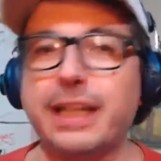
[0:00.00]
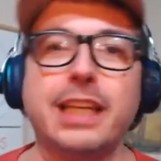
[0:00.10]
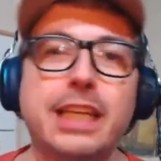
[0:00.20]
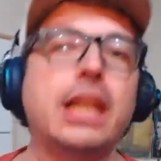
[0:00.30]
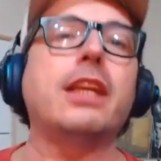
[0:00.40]

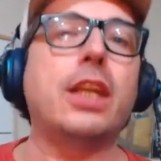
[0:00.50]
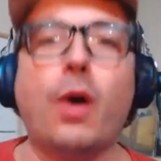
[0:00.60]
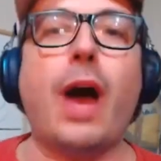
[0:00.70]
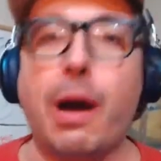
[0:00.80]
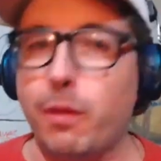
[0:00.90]
You know
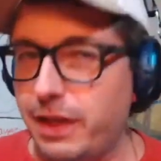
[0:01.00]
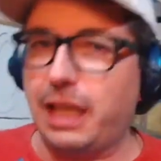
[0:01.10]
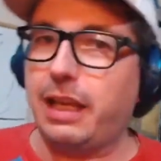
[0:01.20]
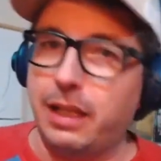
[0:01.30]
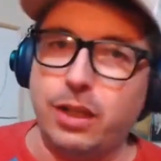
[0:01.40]
how,
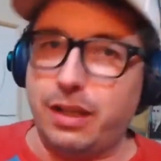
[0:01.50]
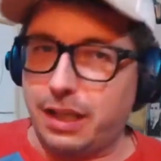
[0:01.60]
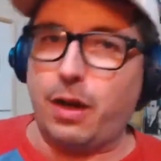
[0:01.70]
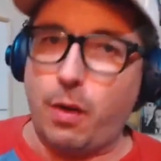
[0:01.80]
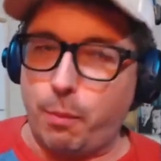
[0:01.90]
you know,